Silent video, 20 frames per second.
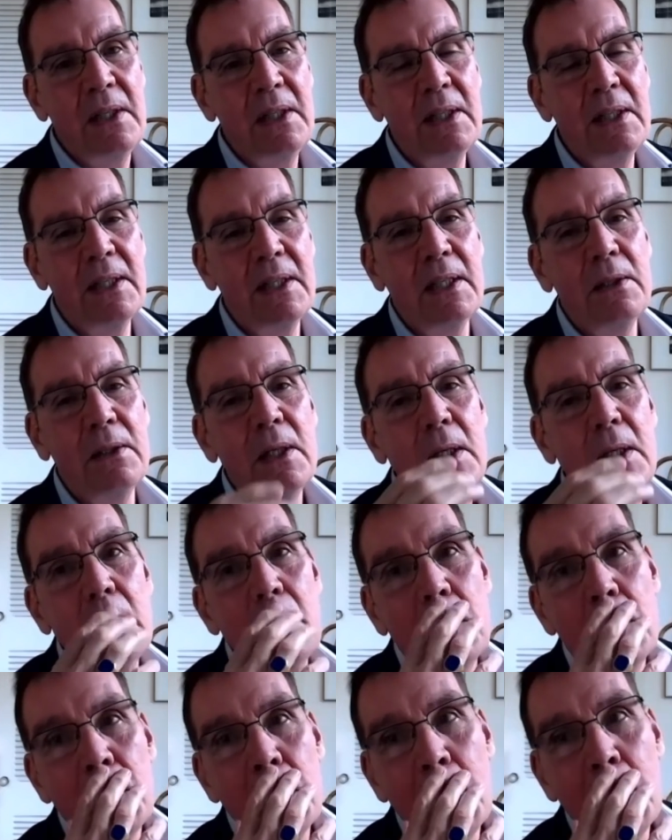Mm-hmm. And
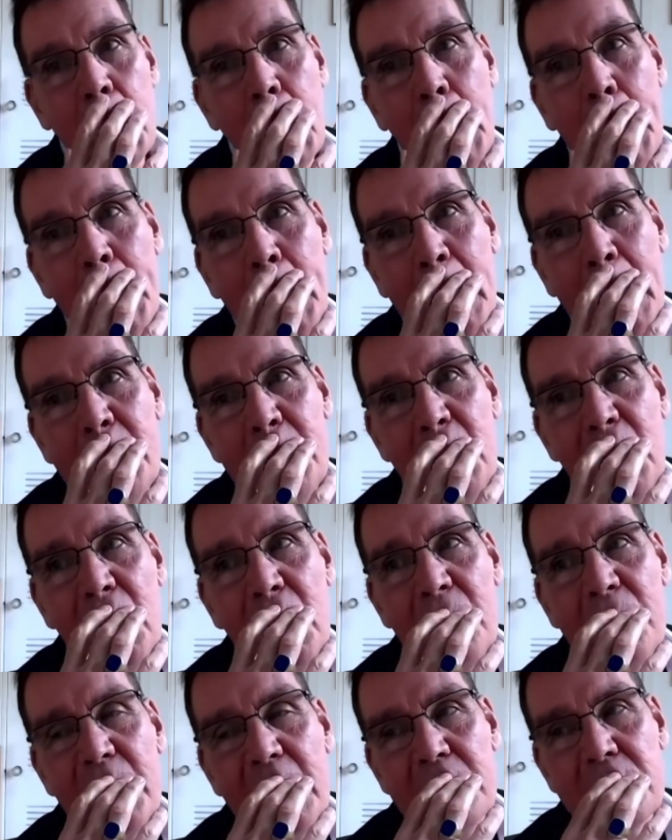I
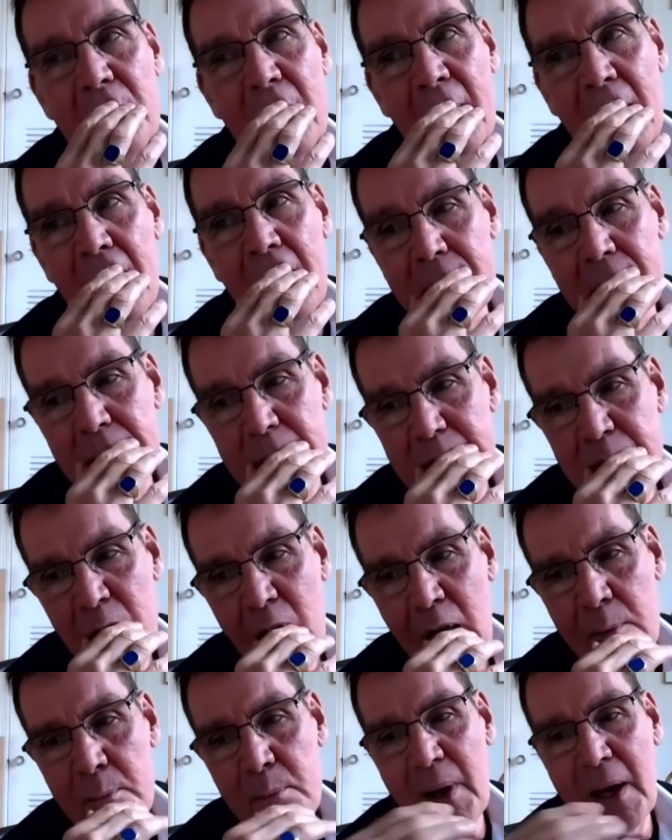know that
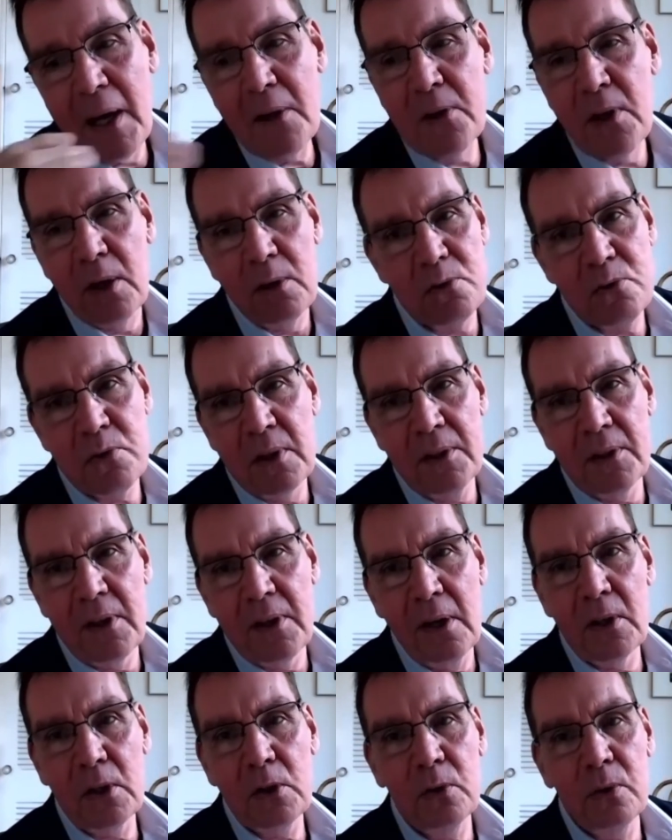John Bodnar has done
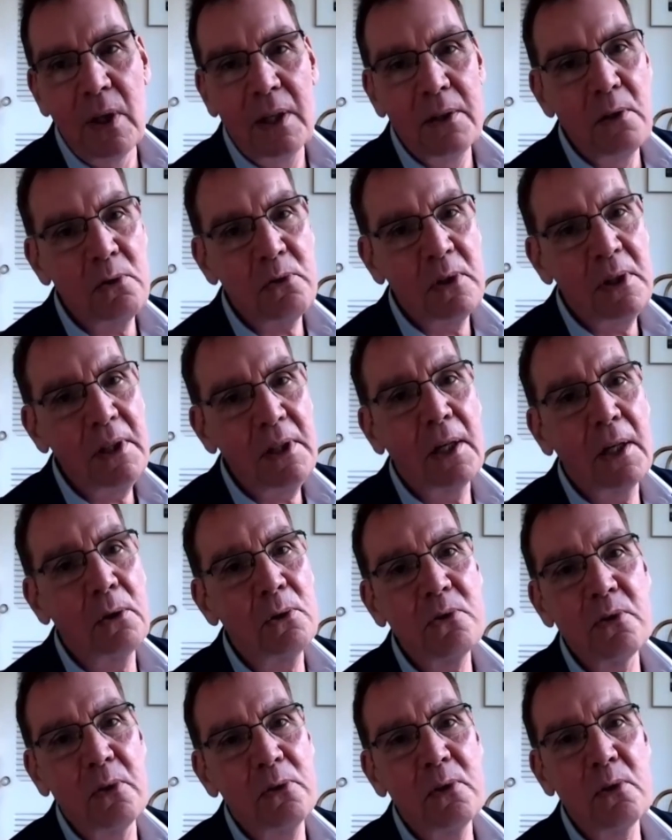an article on this, and he
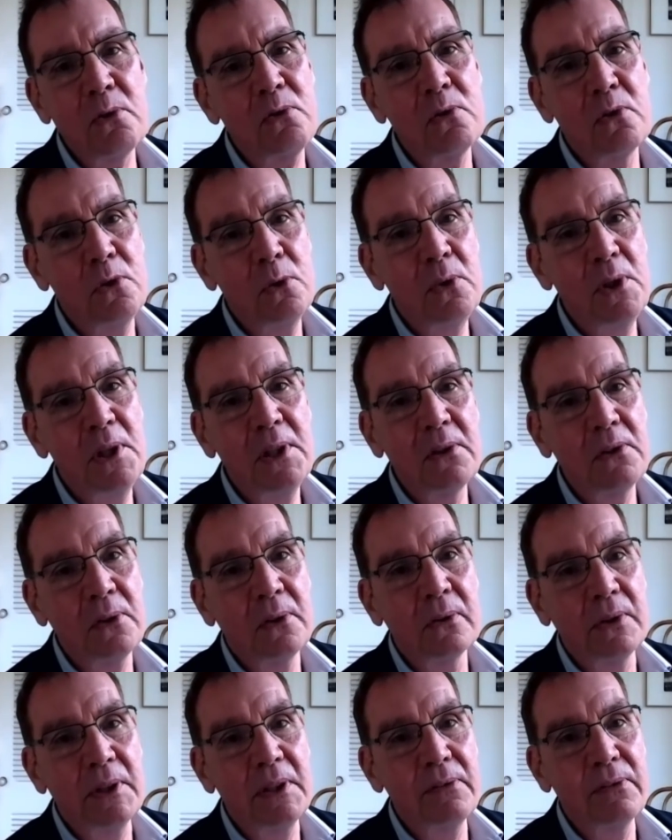argues that this is unique
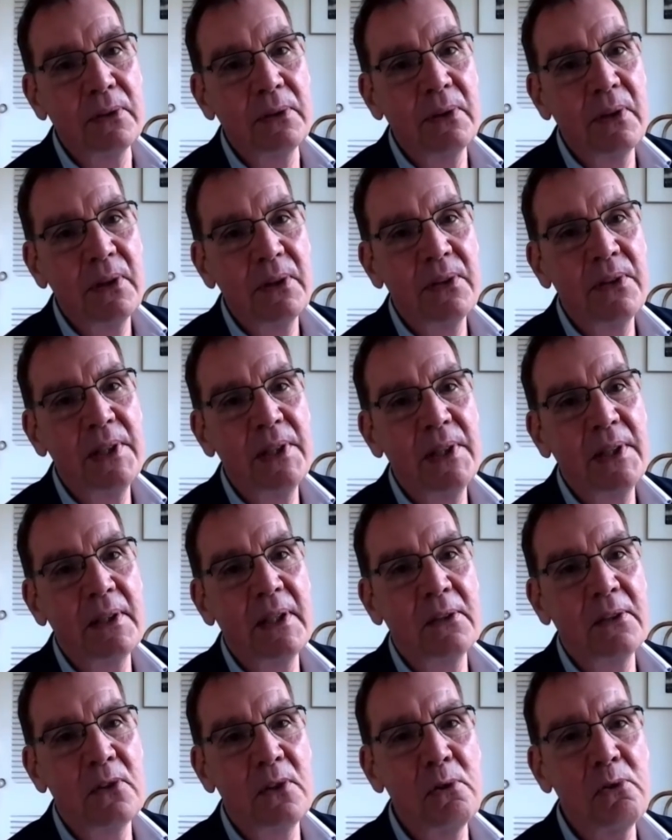to Cleveland, that
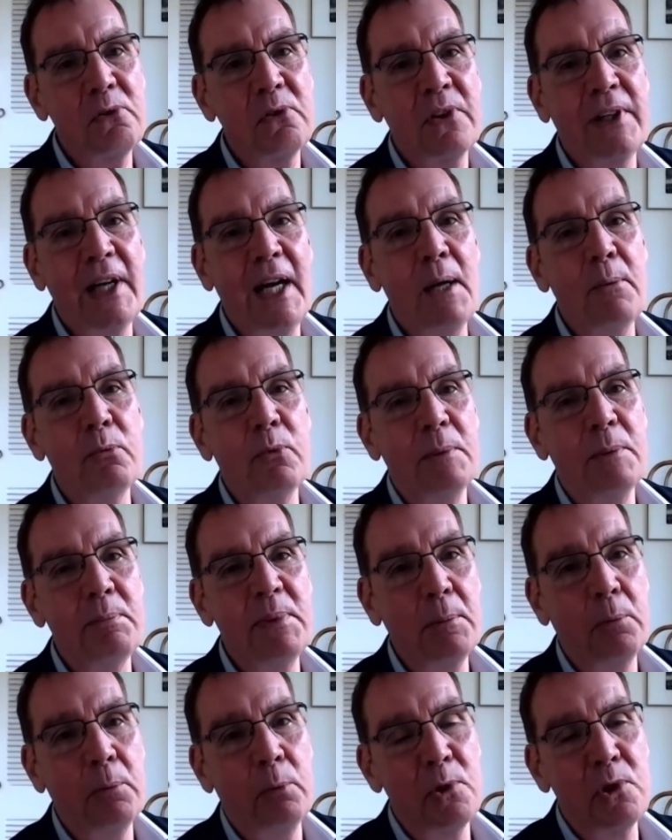at this time when
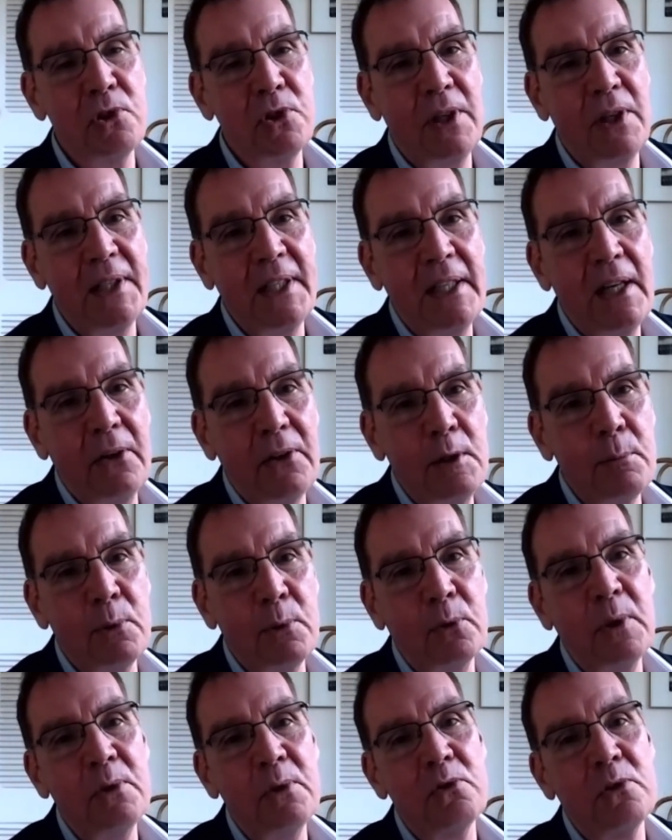people were shutting out
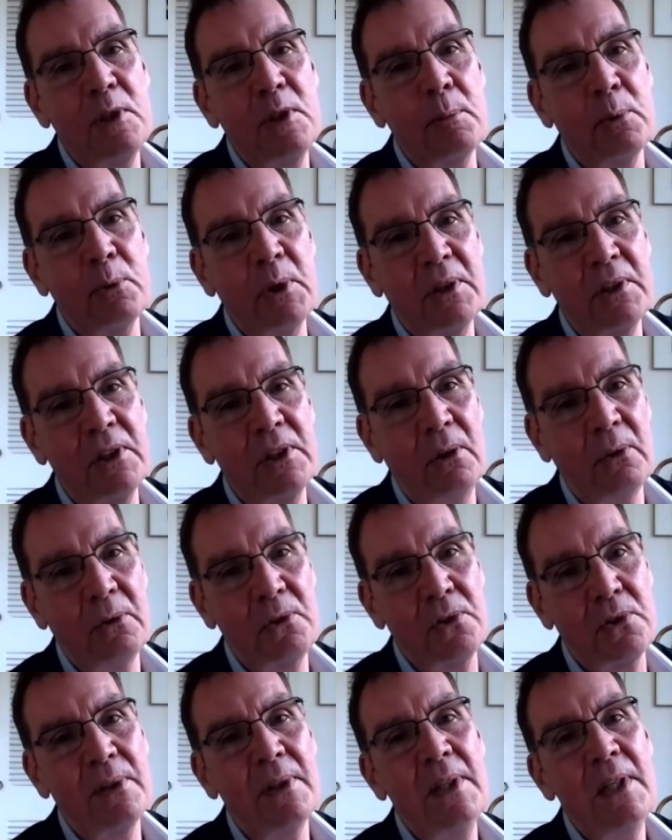immigrants and immigrant
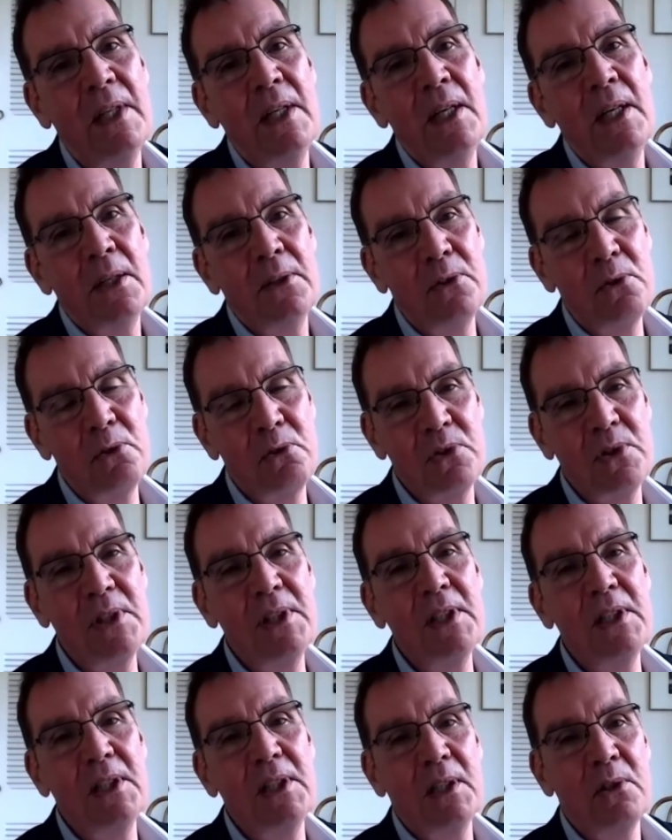culture, the
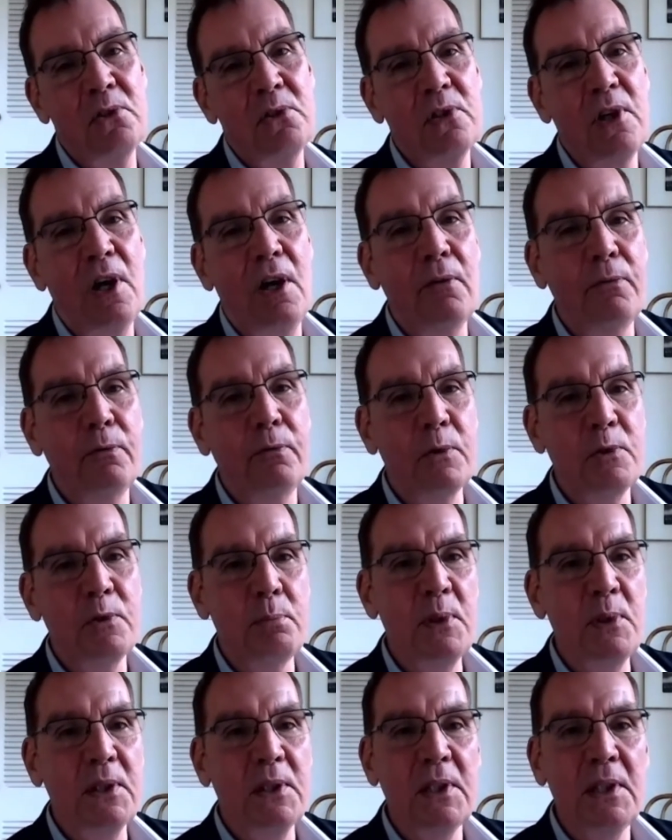city itself was
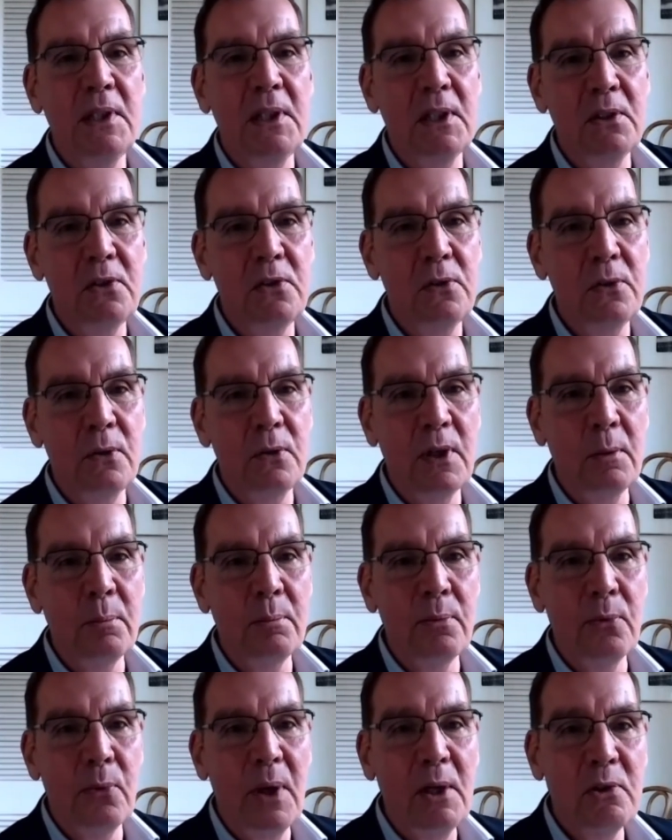beginning to
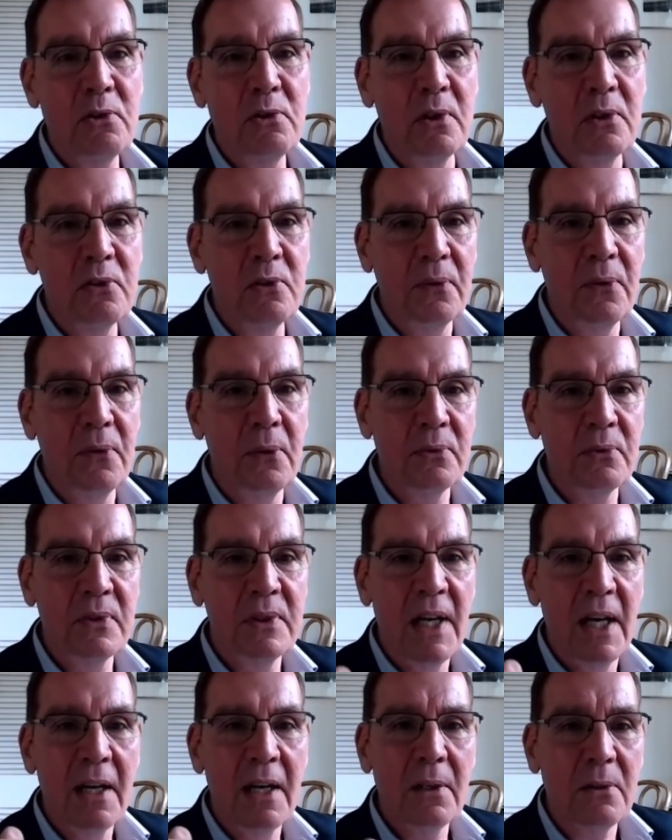embrace it. So those
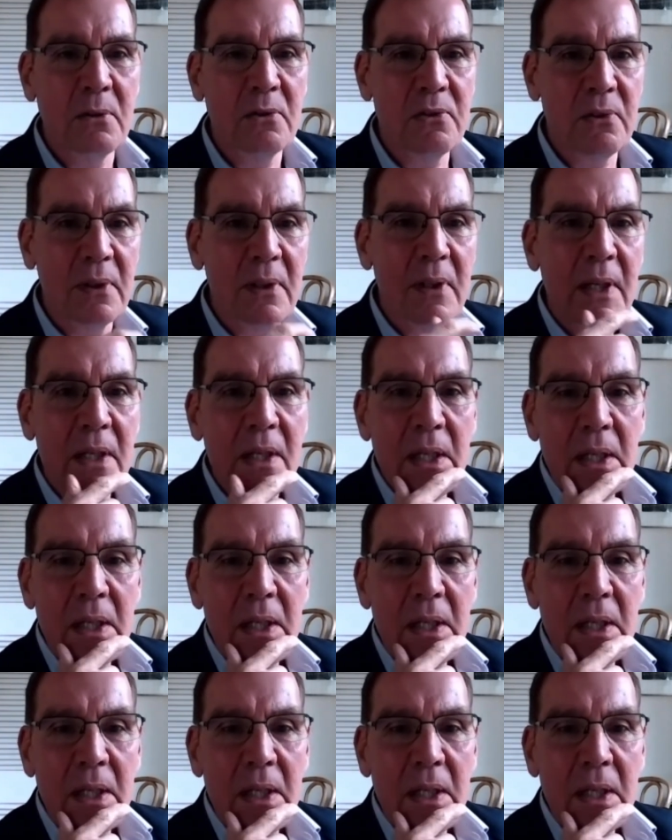gardens